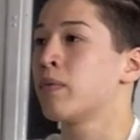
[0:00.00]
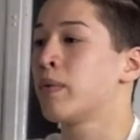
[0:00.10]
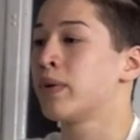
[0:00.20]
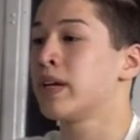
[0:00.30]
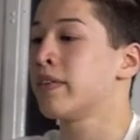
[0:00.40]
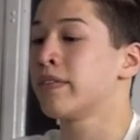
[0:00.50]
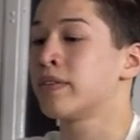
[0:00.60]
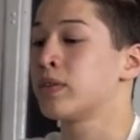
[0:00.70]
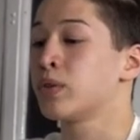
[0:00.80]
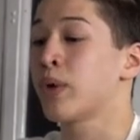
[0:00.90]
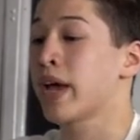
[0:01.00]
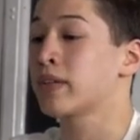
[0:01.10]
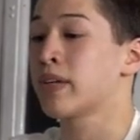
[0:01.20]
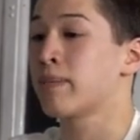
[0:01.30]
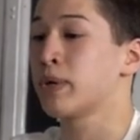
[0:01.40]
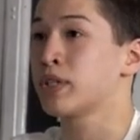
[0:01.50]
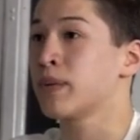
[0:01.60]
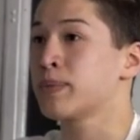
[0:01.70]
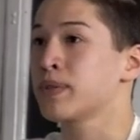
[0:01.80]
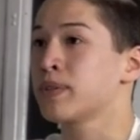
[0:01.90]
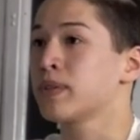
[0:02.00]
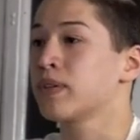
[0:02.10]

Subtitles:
when we didn't even do handstand push-ups,